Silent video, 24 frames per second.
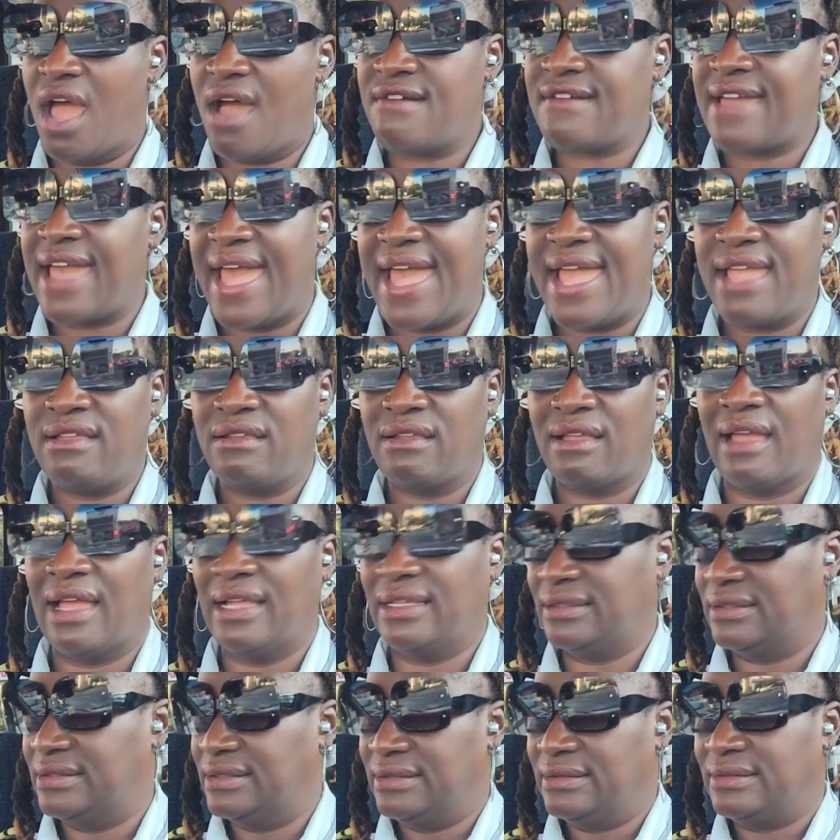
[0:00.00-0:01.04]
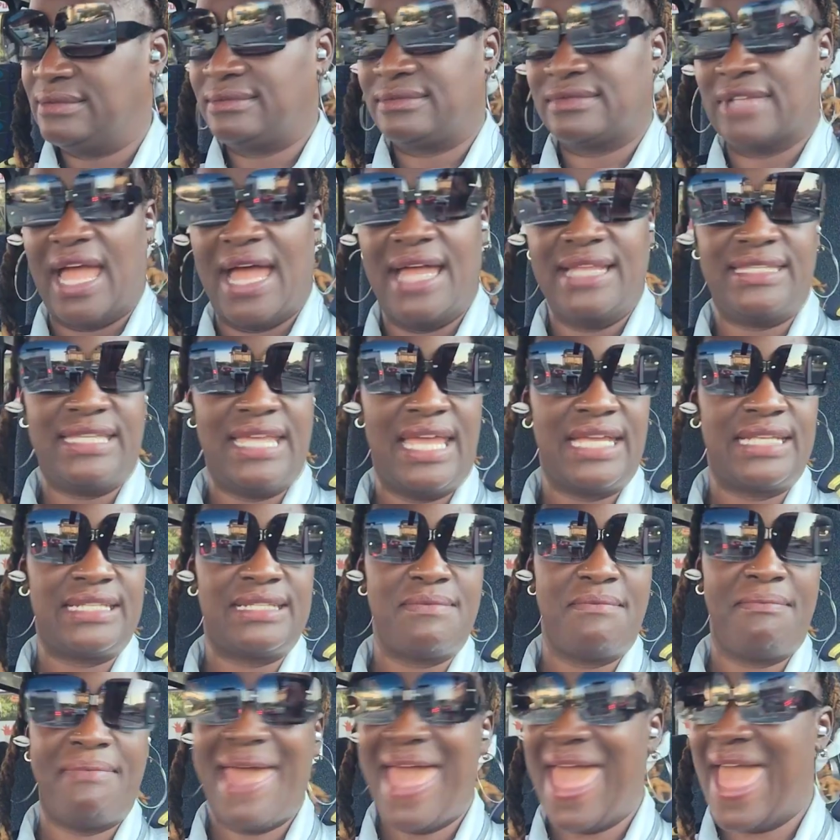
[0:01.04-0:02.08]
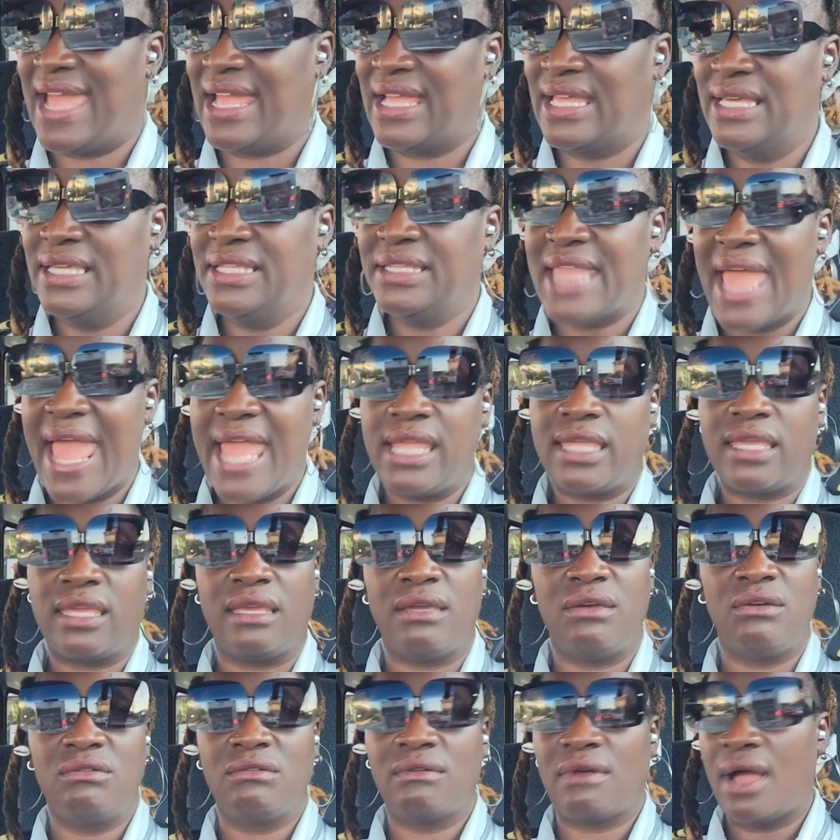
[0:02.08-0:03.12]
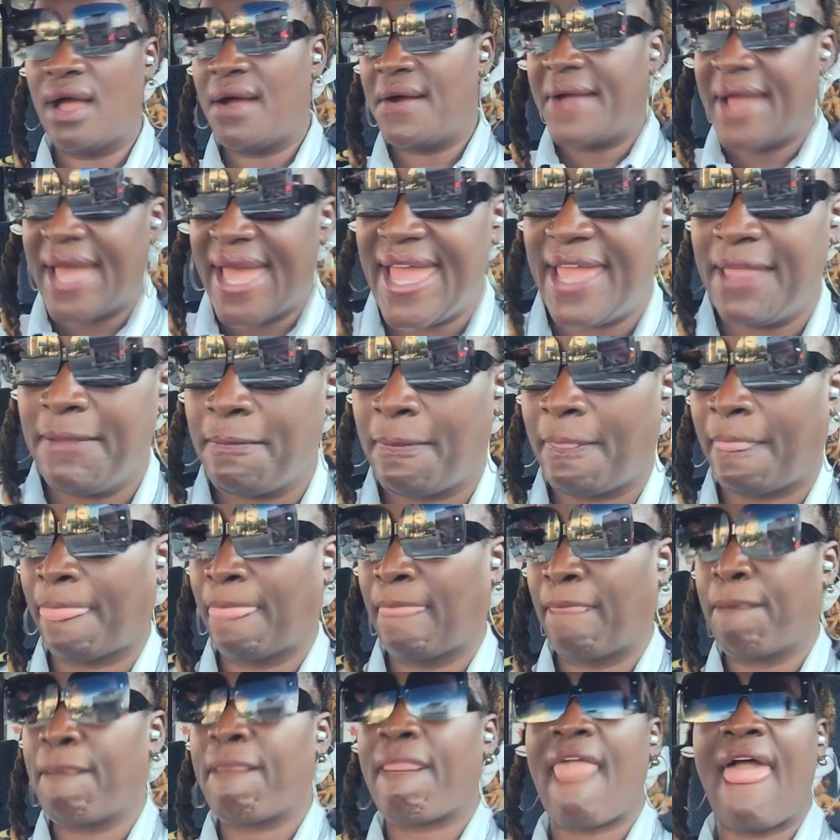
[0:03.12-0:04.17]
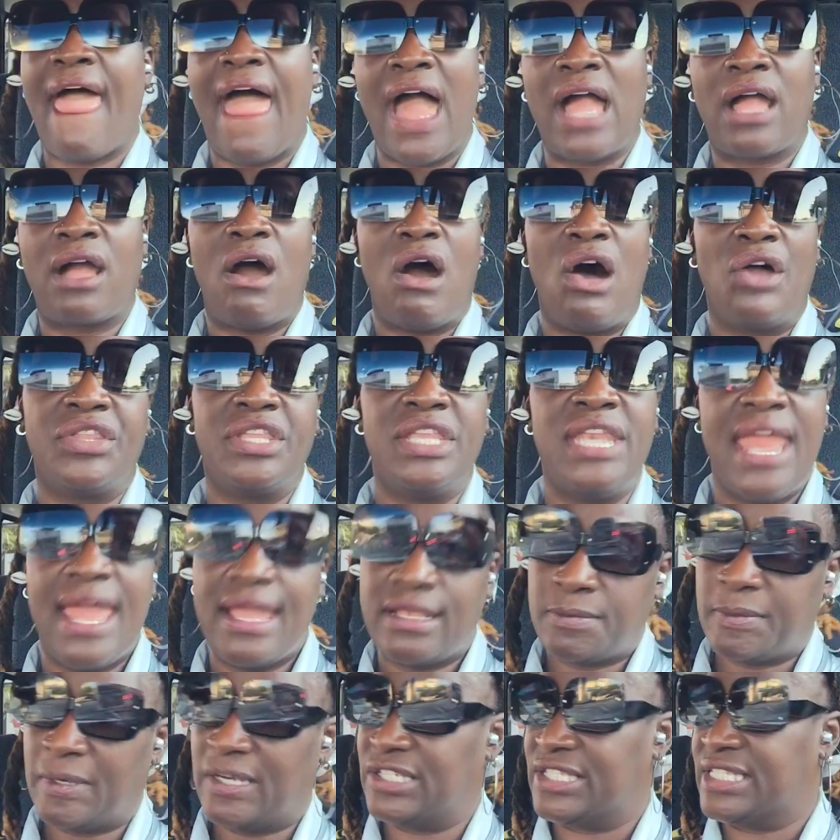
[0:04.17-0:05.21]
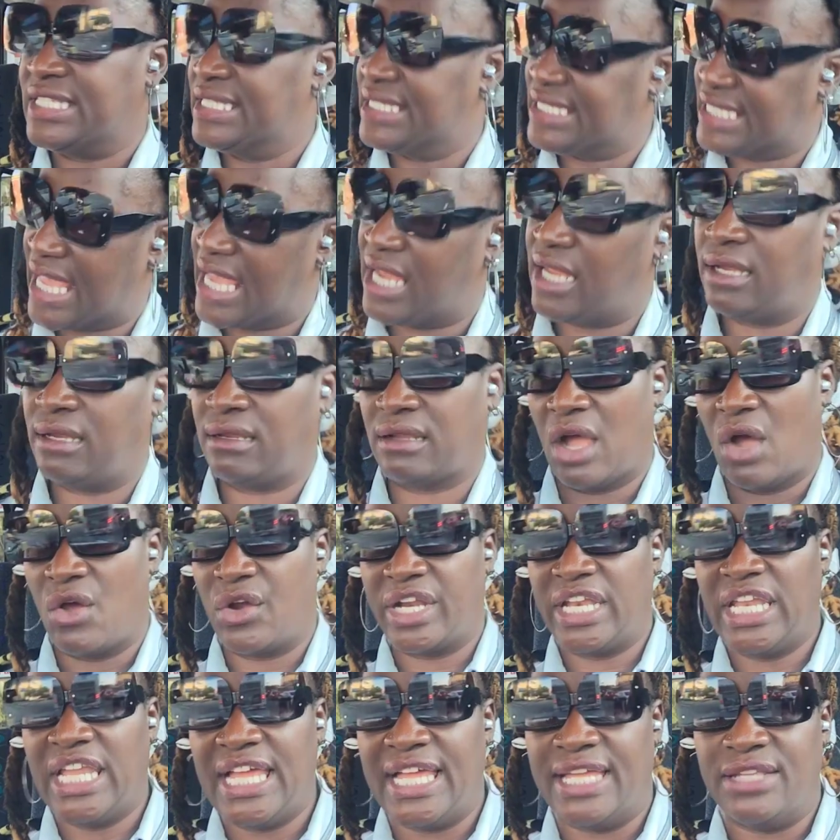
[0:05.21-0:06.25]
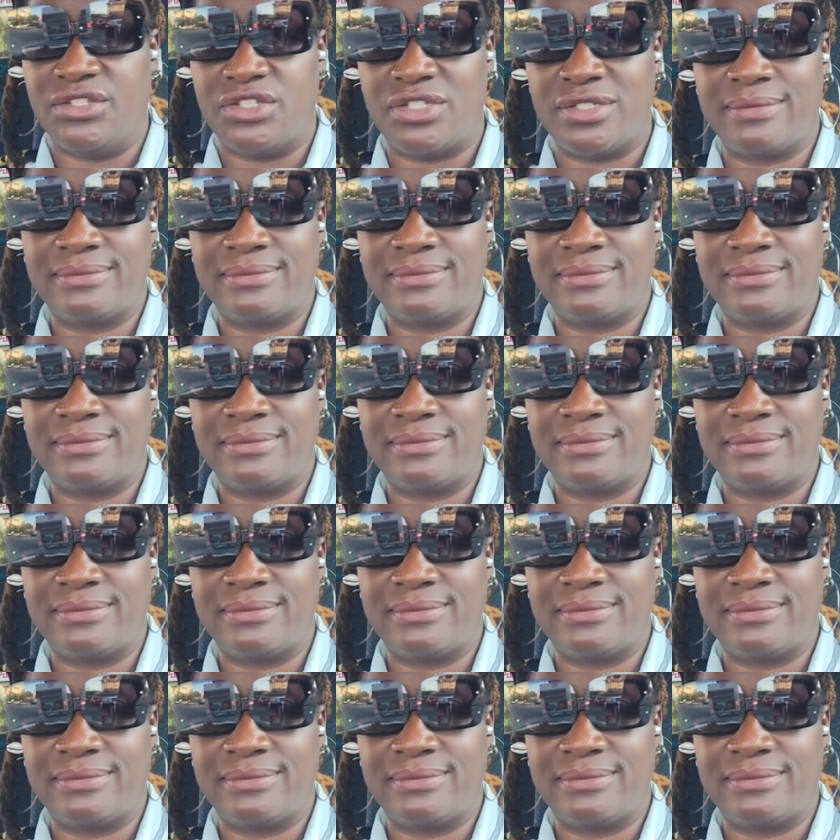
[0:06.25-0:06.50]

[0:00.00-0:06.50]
Okay. I text them back. Thank you. Okay. I call the next person and say, go to lunch.